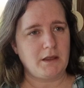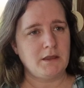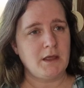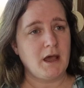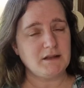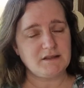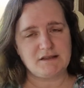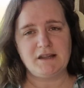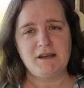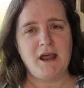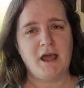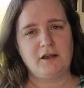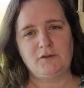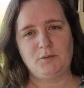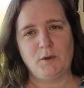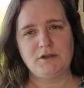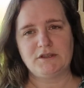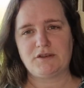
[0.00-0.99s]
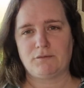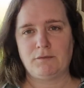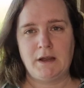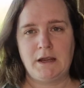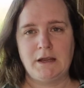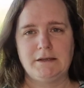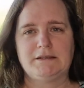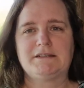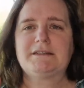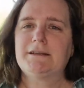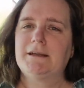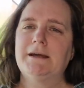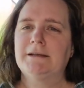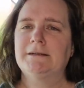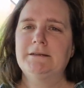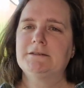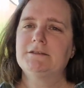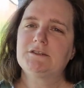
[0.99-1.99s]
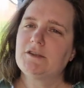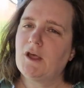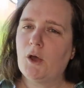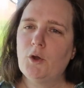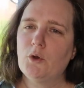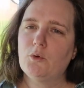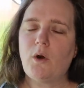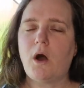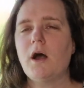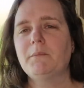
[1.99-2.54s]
and that's the next one to read and so